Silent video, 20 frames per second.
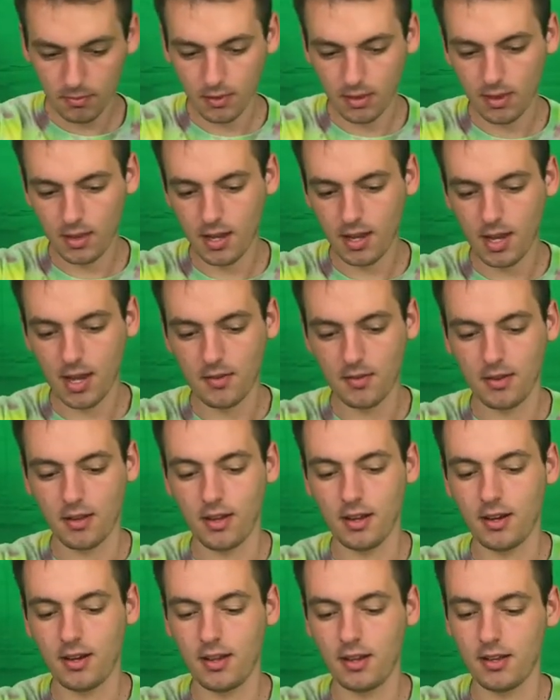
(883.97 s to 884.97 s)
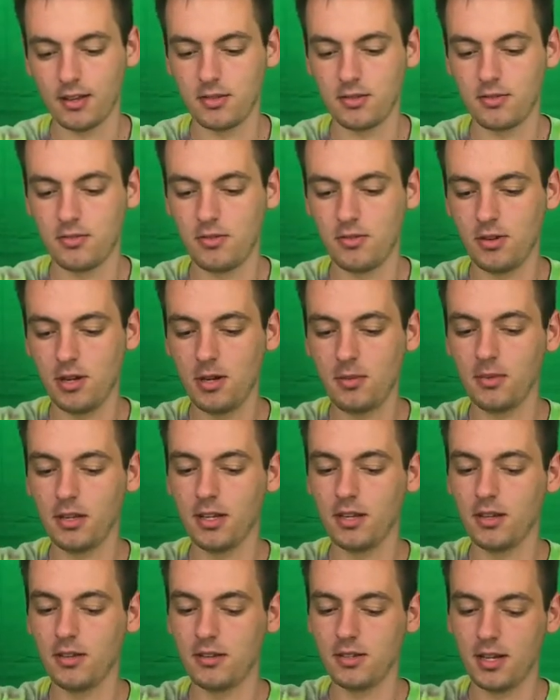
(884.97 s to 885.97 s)
they have an extremely
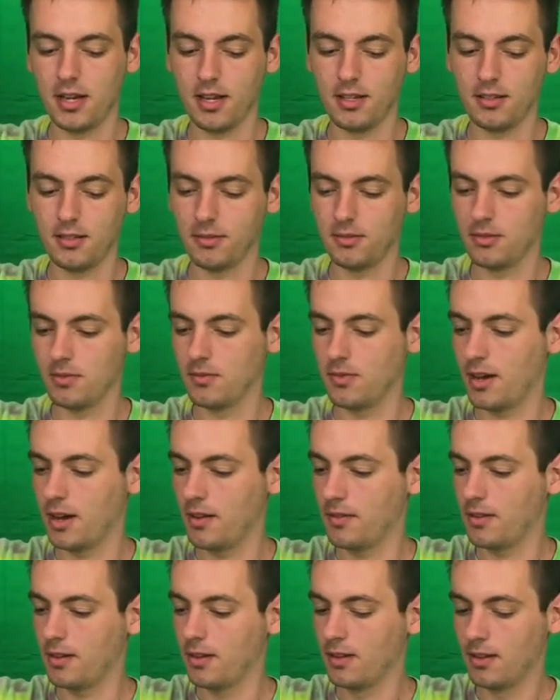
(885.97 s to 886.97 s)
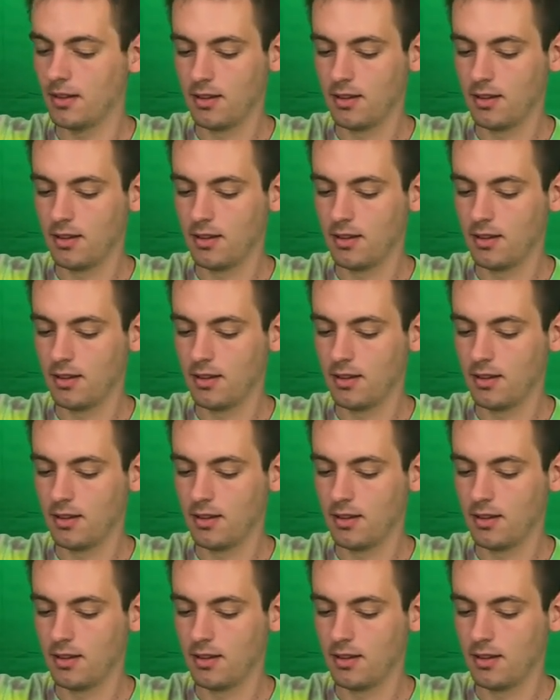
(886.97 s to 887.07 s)
low chance of surviving